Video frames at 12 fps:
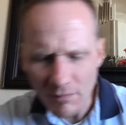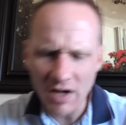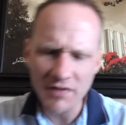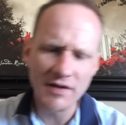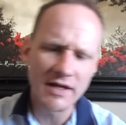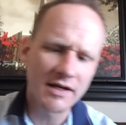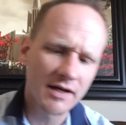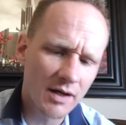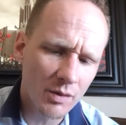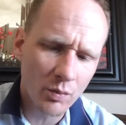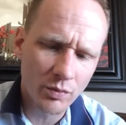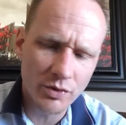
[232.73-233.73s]
I think
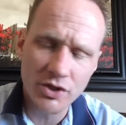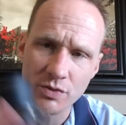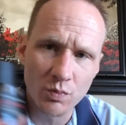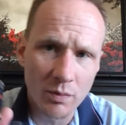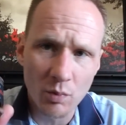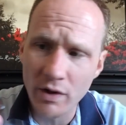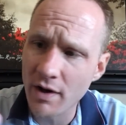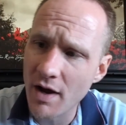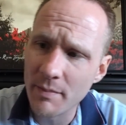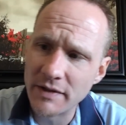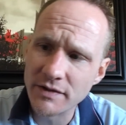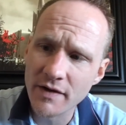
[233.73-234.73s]
uh, just one more
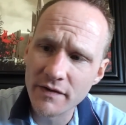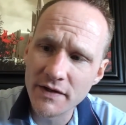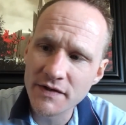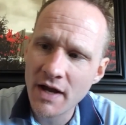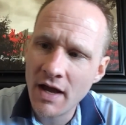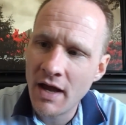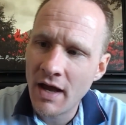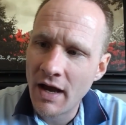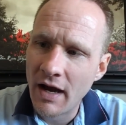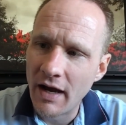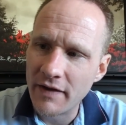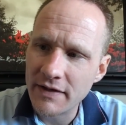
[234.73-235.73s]
comment on this.
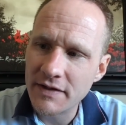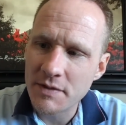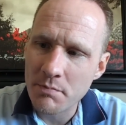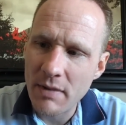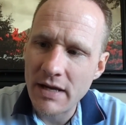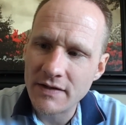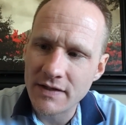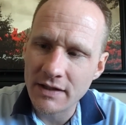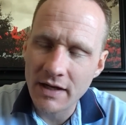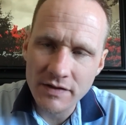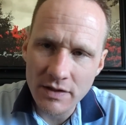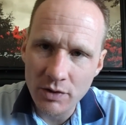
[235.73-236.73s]
I think it's
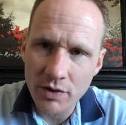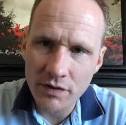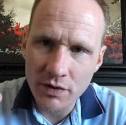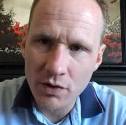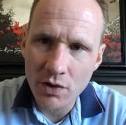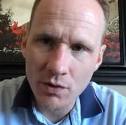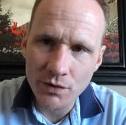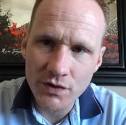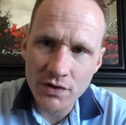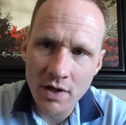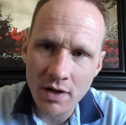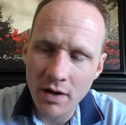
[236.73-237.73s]
amazing as I look at the
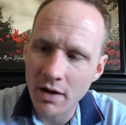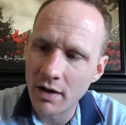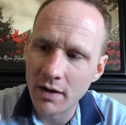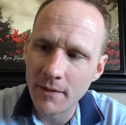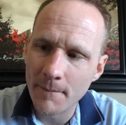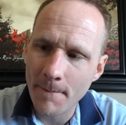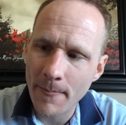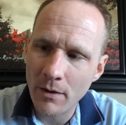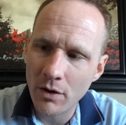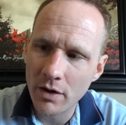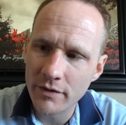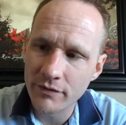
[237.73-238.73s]
notes um,
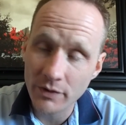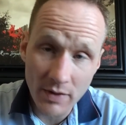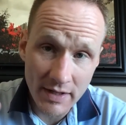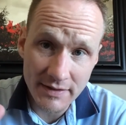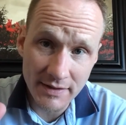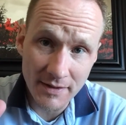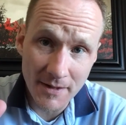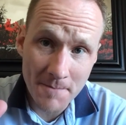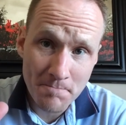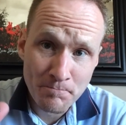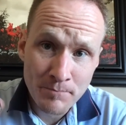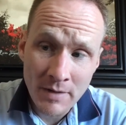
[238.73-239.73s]
on Fragrantica,
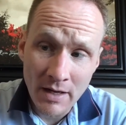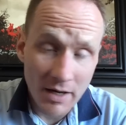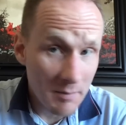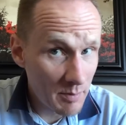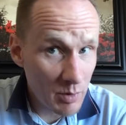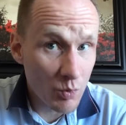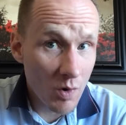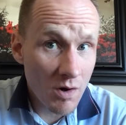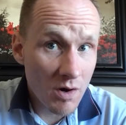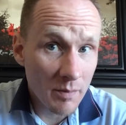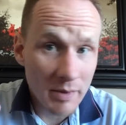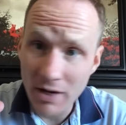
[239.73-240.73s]
and I may be
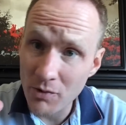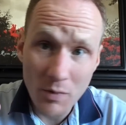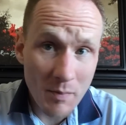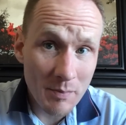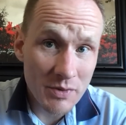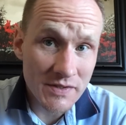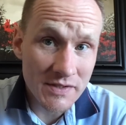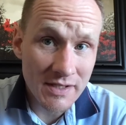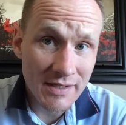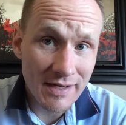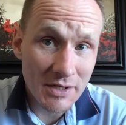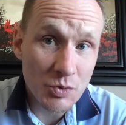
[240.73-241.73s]
wrong, but I don't remember
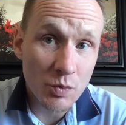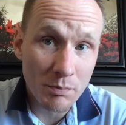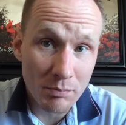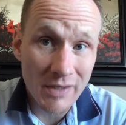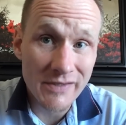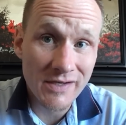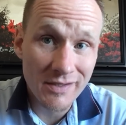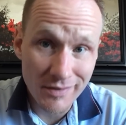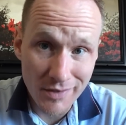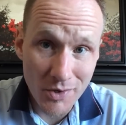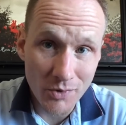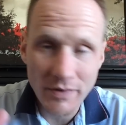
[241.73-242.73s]
seeing an actual Musk
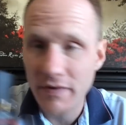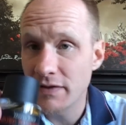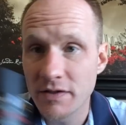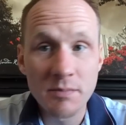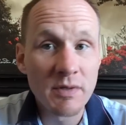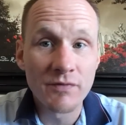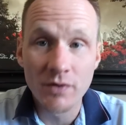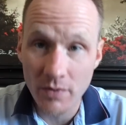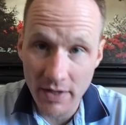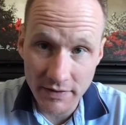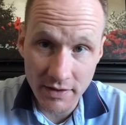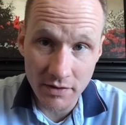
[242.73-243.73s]
note. Now, doesn't mean
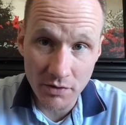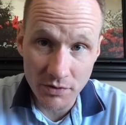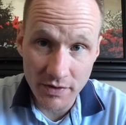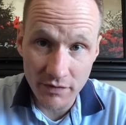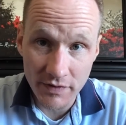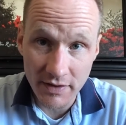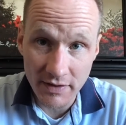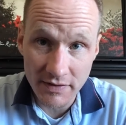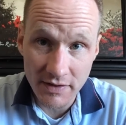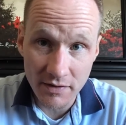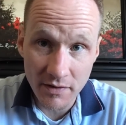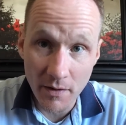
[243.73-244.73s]
Fragrantica knows everything
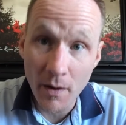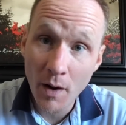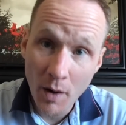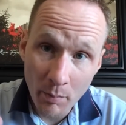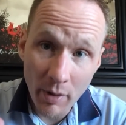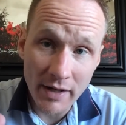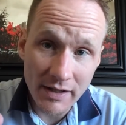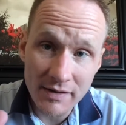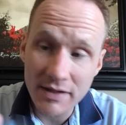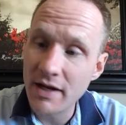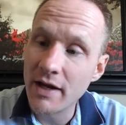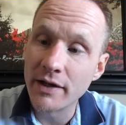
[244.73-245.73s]
that's in here, but in
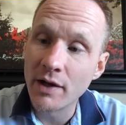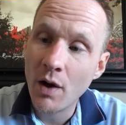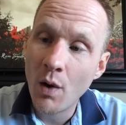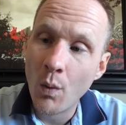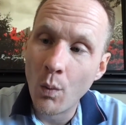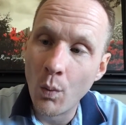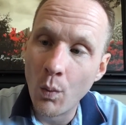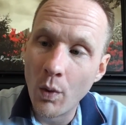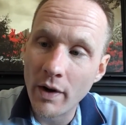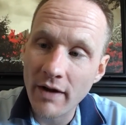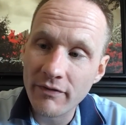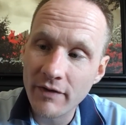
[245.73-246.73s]
the end,
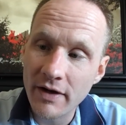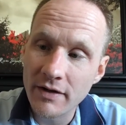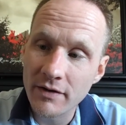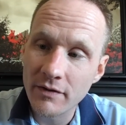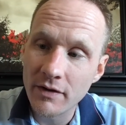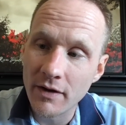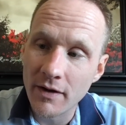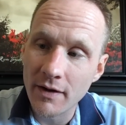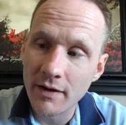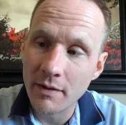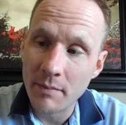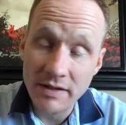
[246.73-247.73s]
what I find
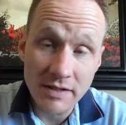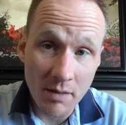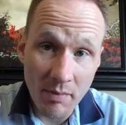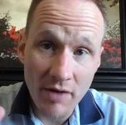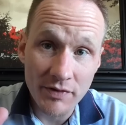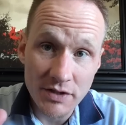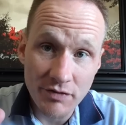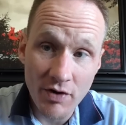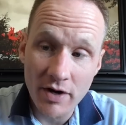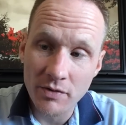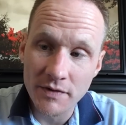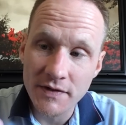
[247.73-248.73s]
uh, amazing about this
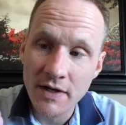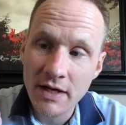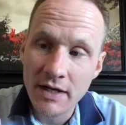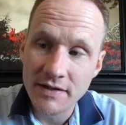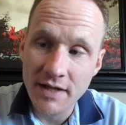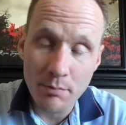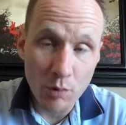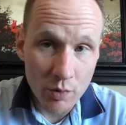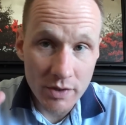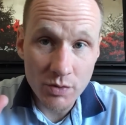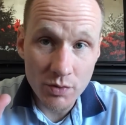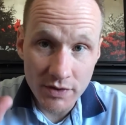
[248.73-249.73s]
fragrance is that
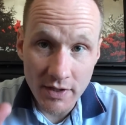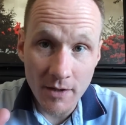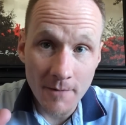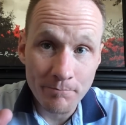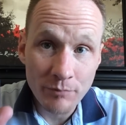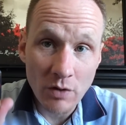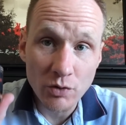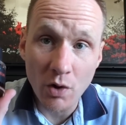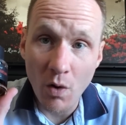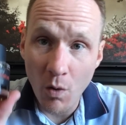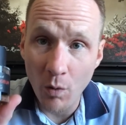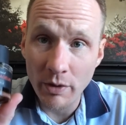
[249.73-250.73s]
Maurice Roucel
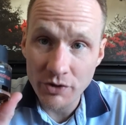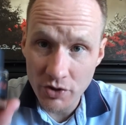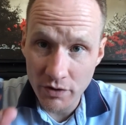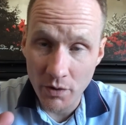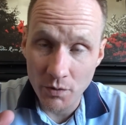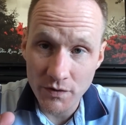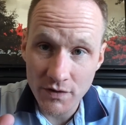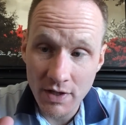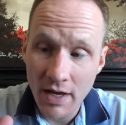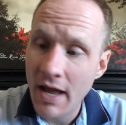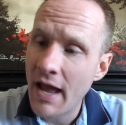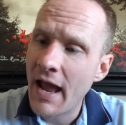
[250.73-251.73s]
took a whole bunch of notes
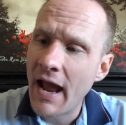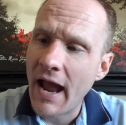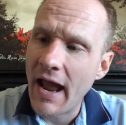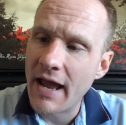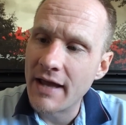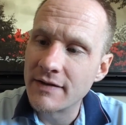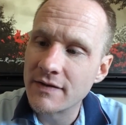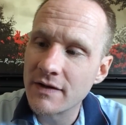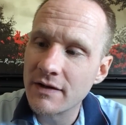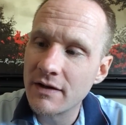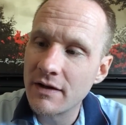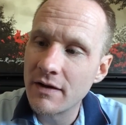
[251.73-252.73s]
and
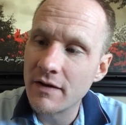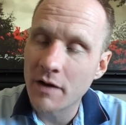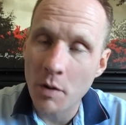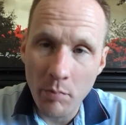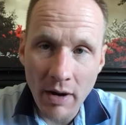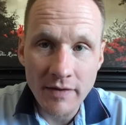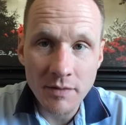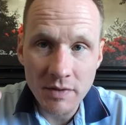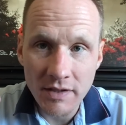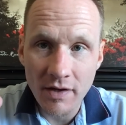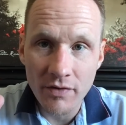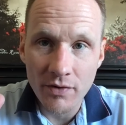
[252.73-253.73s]
combine them
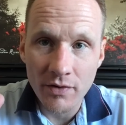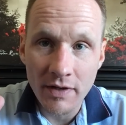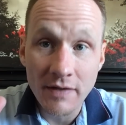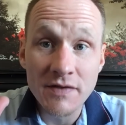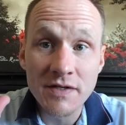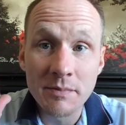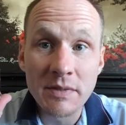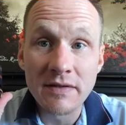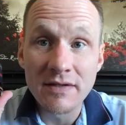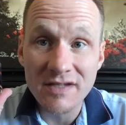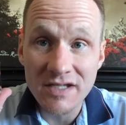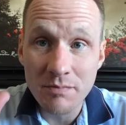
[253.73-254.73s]
together into something
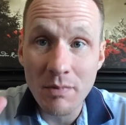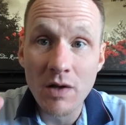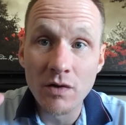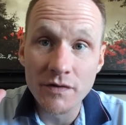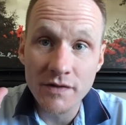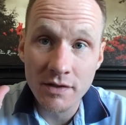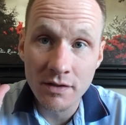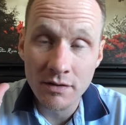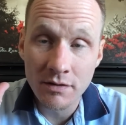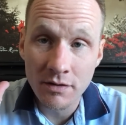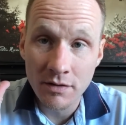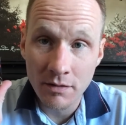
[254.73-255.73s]
that smells
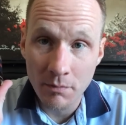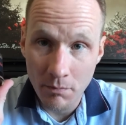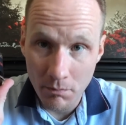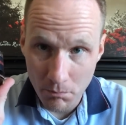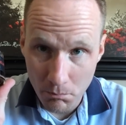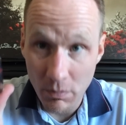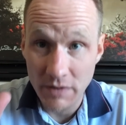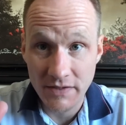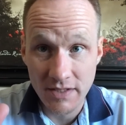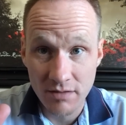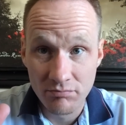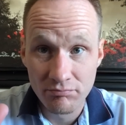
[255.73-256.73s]

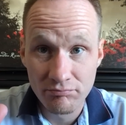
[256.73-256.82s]
musky.